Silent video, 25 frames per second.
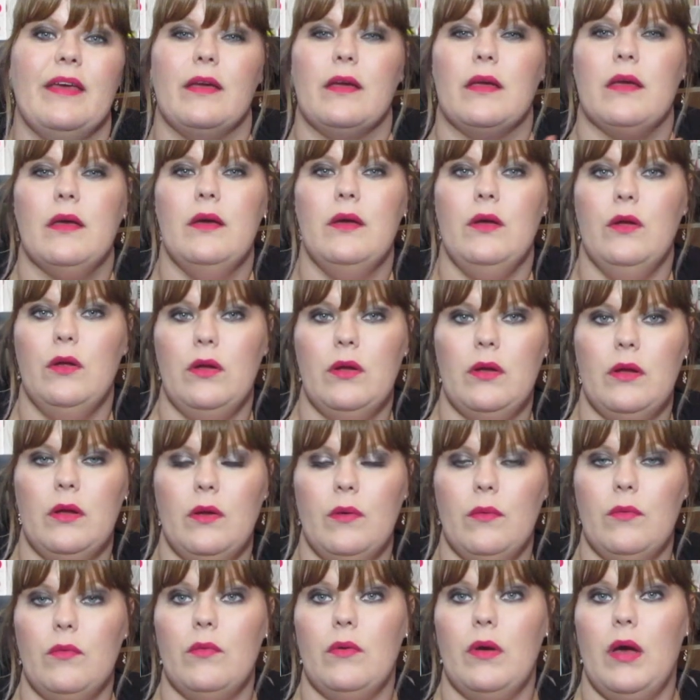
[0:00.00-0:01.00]
like
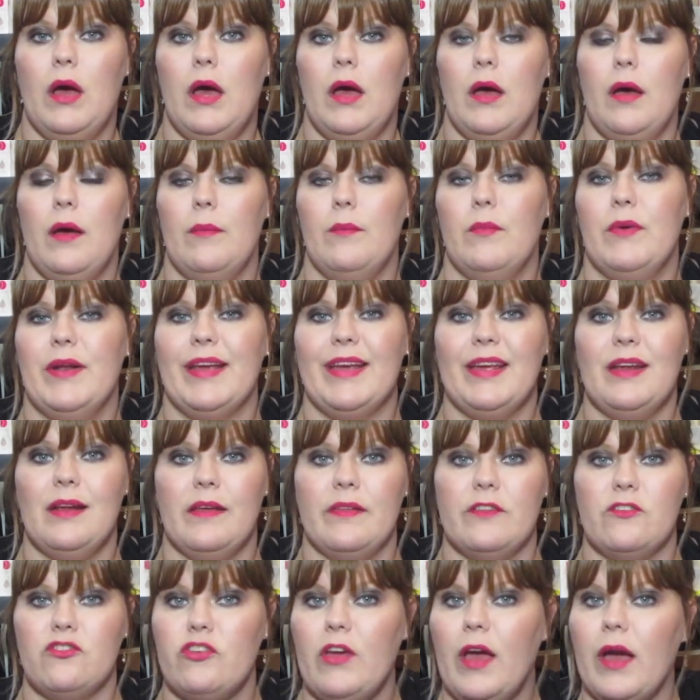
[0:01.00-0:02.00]
um, when I get
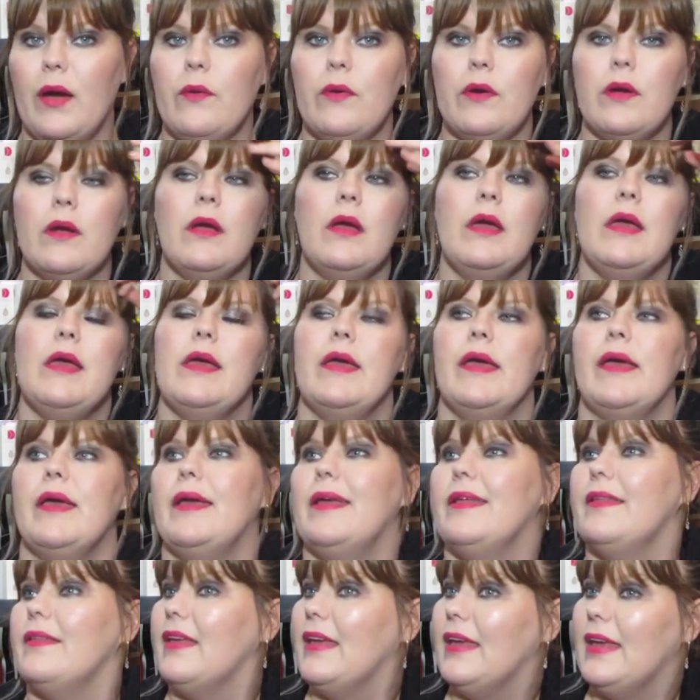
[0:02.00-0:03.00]
out of the shower
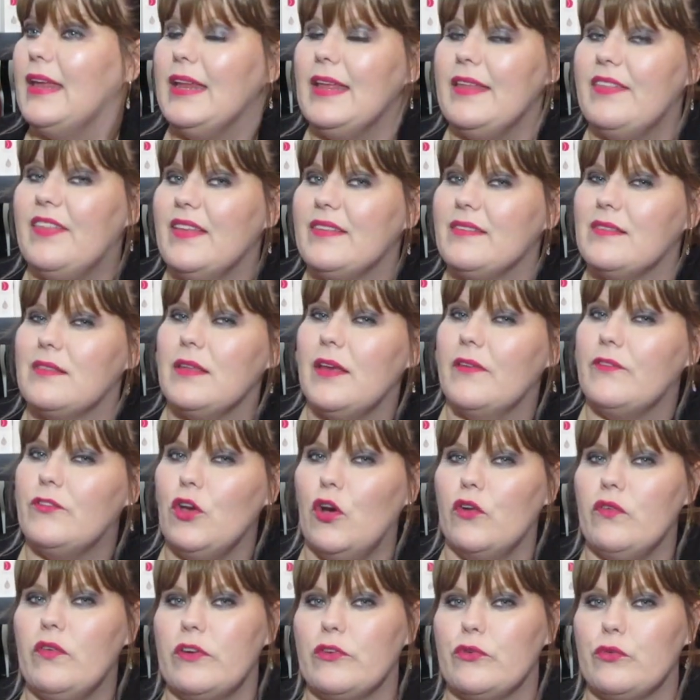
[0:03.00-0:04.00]
and anything that's left
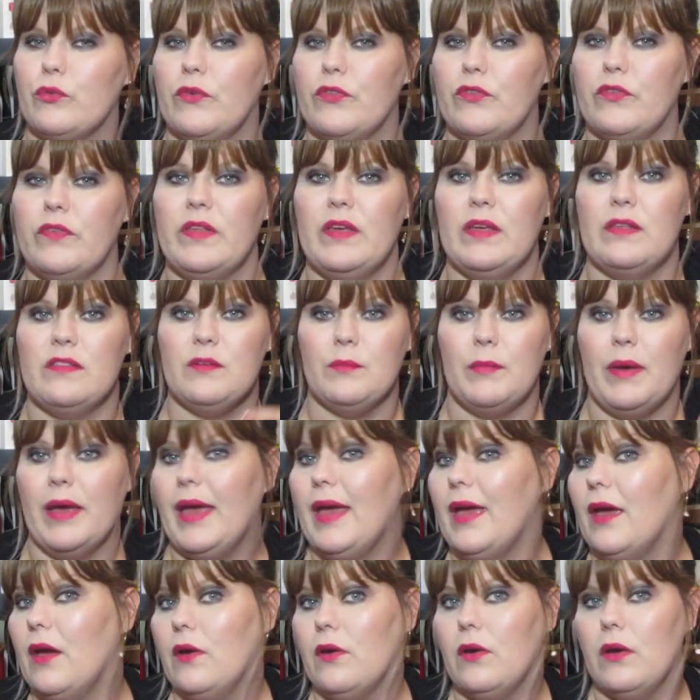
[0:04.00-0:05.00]
over is run through the ends of my
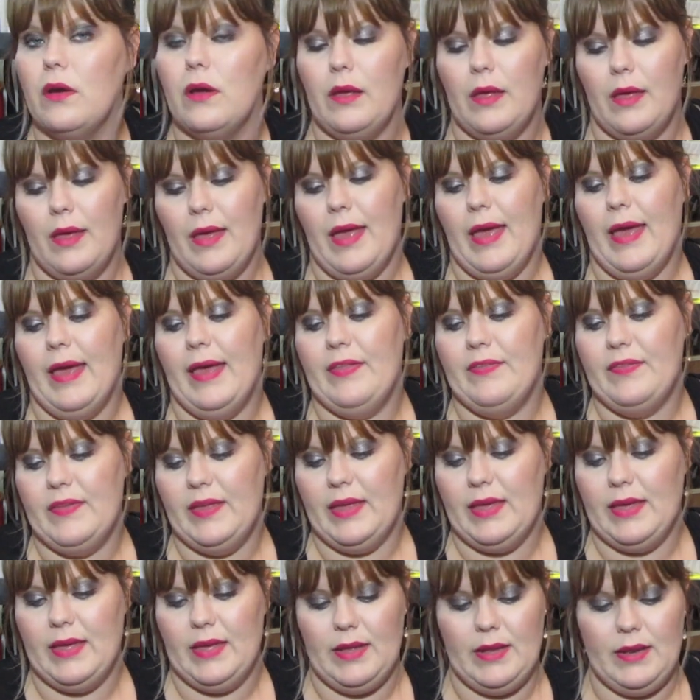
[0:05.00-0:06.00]
hair and
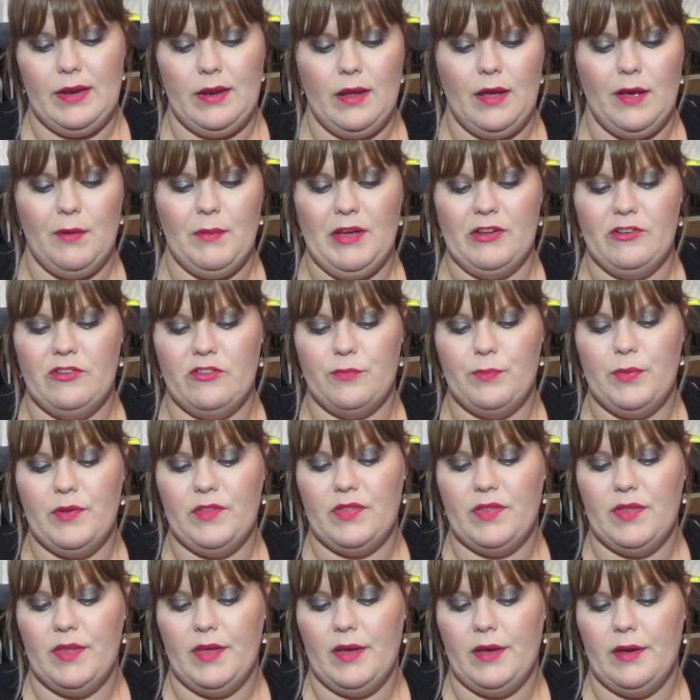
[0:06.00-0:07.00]
then um, I just
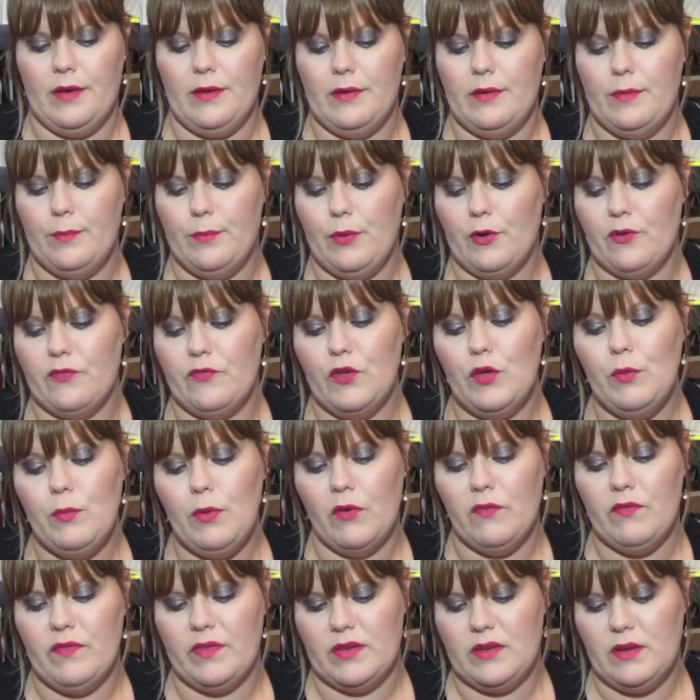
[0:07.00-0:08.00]
put the perfume
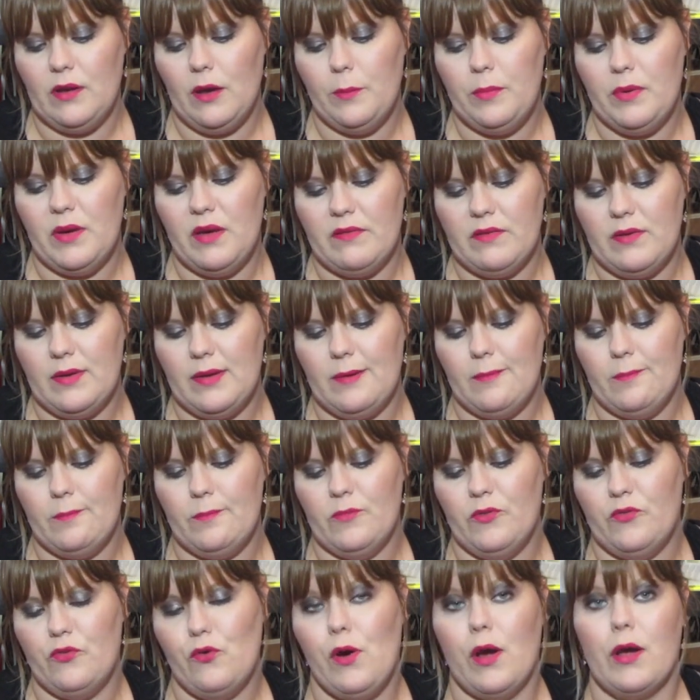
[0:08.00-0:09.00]
over the top of
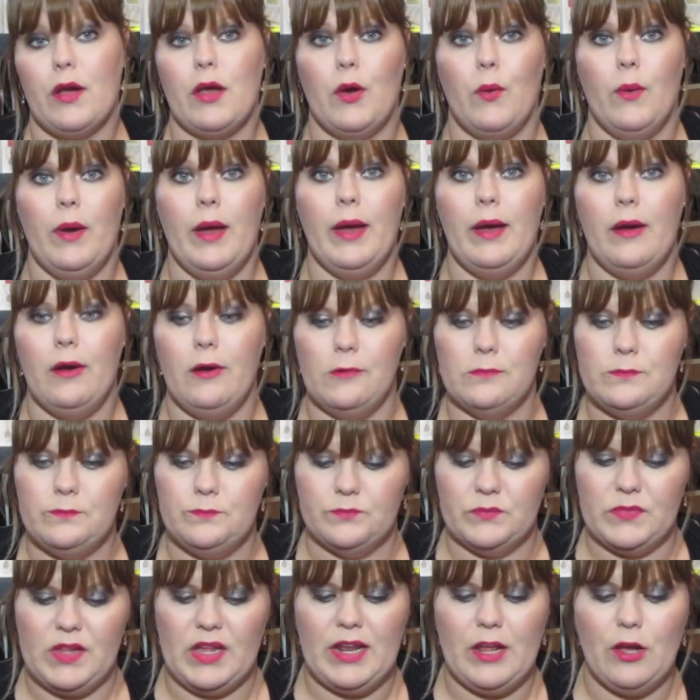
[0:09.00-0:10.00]
it before I go out
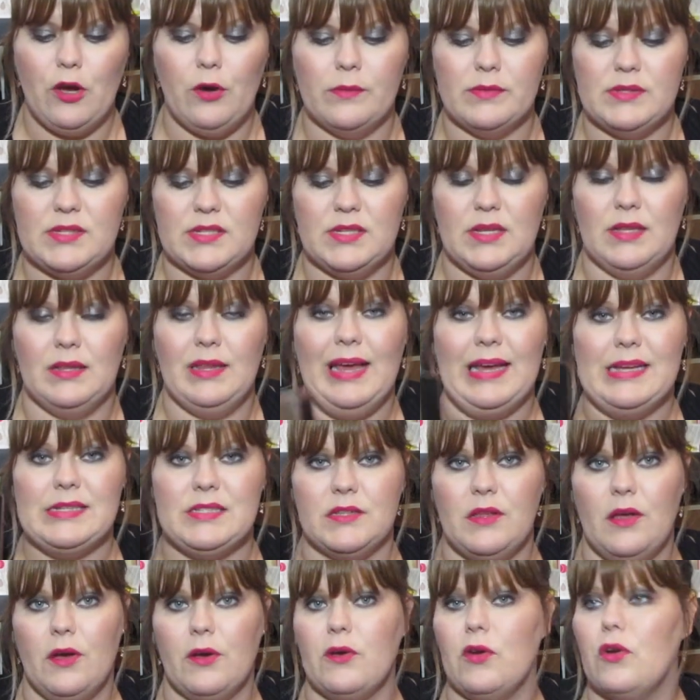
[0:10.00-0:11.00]
and it helps that it
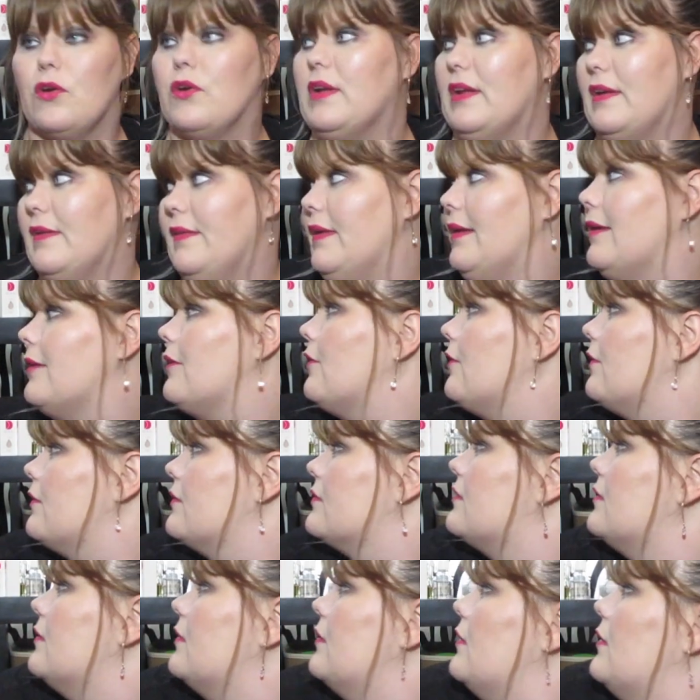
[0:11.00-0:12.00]
lasts longer and it
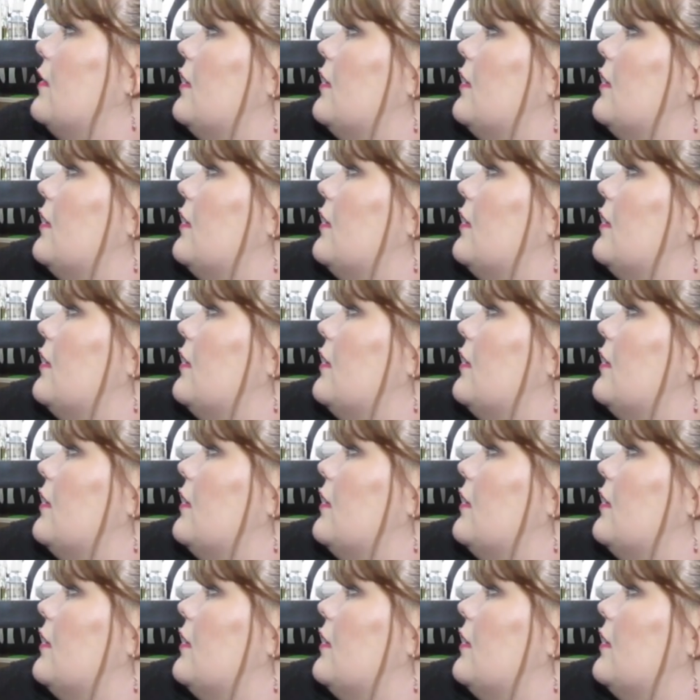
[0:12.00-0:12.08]
lingers